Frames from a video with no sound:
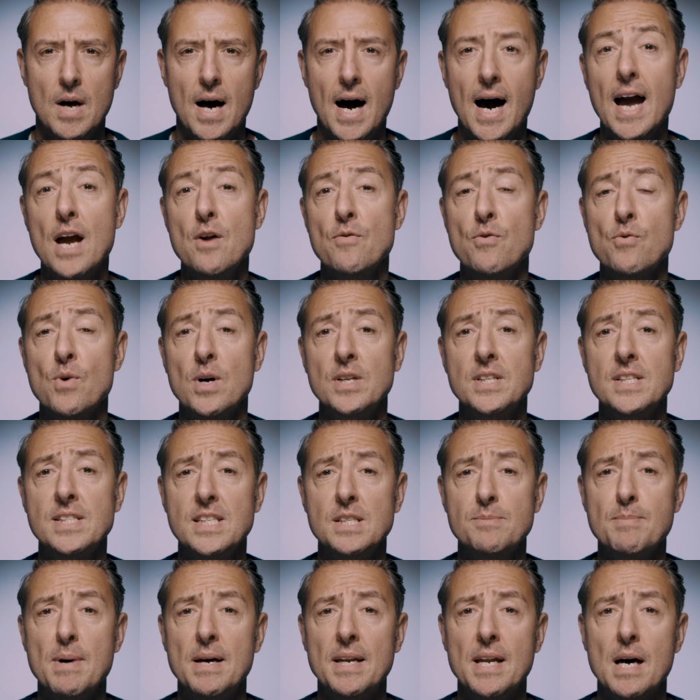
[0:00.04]
Hi everyone, this
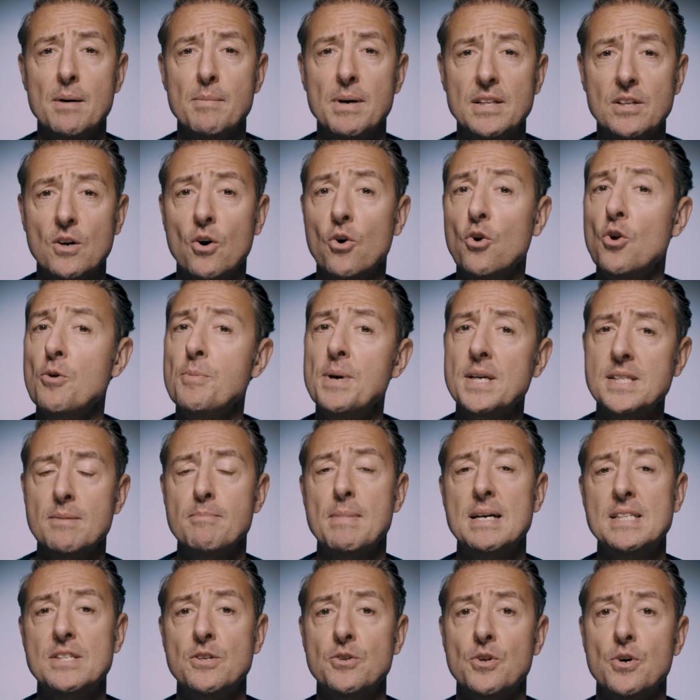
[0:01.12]
is Bernard Bertrand, Lumix
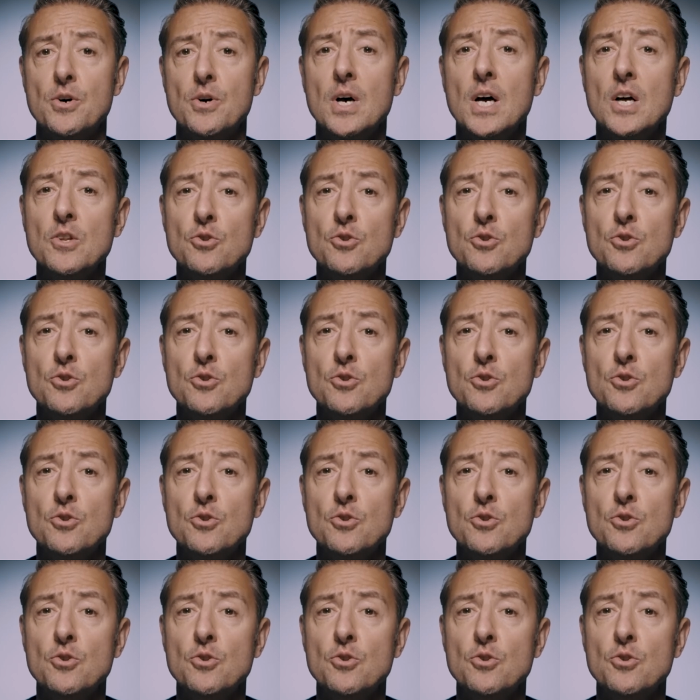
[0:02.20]
Ambassador.